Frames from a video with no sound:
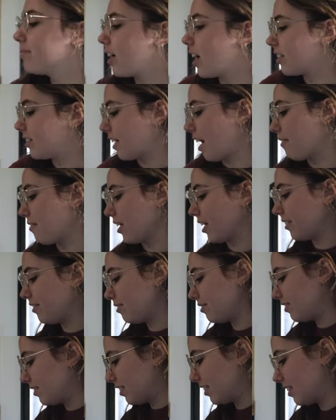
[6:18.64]
A
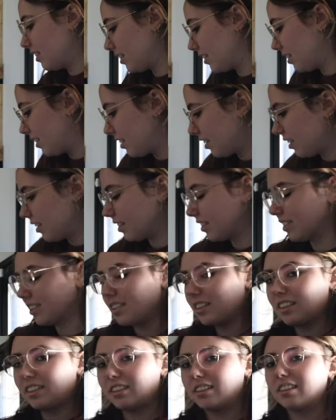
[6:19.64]
seven? Yeah,
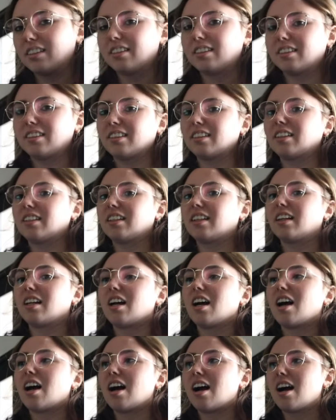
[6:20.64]
I, I just can't really taste
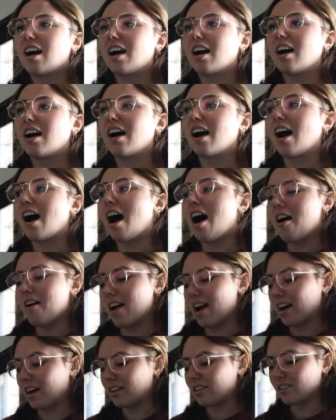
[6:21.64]
though, so. Oh
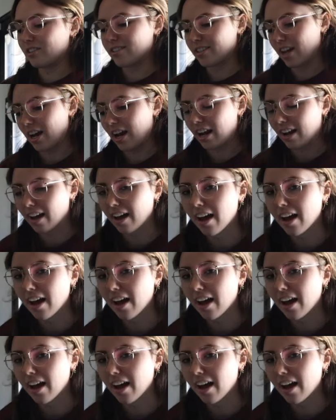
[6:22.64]
yeah, because you're sick.